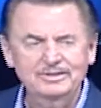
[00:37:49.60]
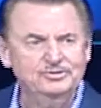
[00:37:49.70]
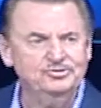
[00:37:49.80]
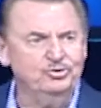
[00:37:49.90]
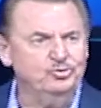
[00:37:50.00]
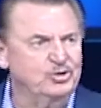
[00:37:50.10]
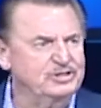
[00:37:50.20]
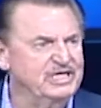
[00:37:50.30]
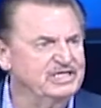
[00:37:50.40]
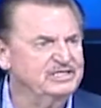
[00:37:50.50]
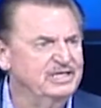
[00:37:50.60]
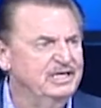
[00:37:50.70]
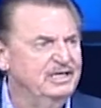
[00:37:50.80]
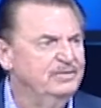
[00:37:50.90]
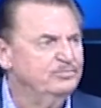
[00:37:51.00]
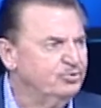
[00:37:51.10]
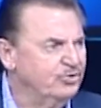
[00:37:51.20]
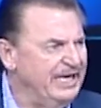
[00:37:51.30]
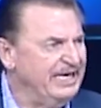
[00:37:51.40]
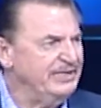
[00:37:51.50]
Jude 20 says,
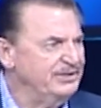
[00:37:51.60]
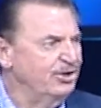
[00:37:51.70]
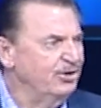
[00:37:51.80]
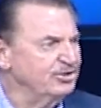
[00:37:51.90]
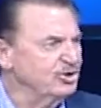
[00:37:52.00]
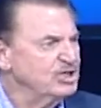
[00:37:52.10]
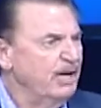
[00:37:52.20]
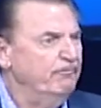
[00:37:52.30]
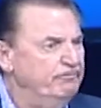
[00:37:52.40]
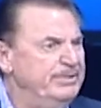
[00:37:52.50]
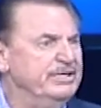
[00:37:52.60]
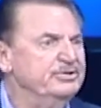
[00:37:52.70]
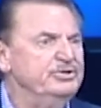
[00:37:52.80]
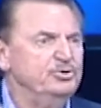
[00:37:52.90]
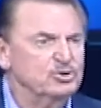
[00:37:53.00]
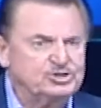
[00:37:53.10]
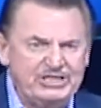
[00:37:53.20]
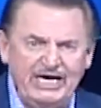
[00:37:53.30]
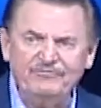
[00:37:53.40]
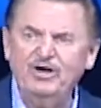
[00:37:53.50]
praying in the Holy Ghost, building
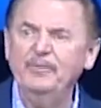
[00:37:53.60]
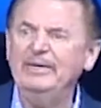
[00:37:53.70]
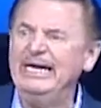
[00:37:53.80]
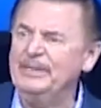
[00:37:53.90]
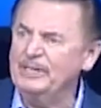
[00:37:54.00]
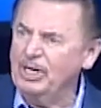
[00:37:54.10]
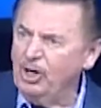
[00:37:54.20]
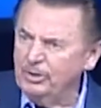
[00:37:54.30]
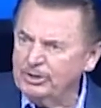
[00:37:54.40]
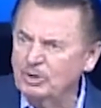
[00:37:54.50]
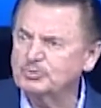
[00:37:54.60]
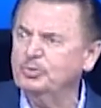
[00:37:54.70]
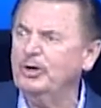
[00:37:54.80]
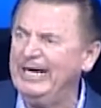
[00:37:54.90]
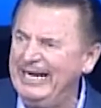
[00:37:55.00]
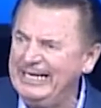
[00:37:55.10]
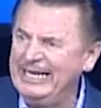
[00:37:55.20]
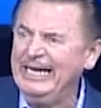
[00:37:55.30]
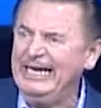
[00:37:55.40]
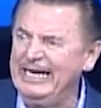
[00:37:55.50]
yourself up in the Holy Ghost, praying
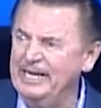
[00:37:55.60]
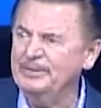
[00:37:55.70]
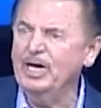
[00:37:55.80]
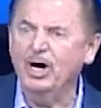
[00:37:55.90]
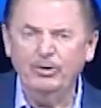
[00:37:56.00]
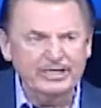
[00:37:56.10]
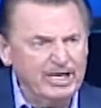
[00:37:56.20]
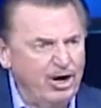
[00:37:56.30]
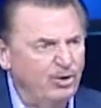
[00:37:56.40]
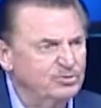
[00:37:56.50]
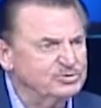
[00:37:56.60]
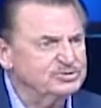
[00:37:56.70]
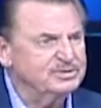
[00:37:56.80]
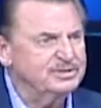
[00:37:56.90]
in the Holy Ghost.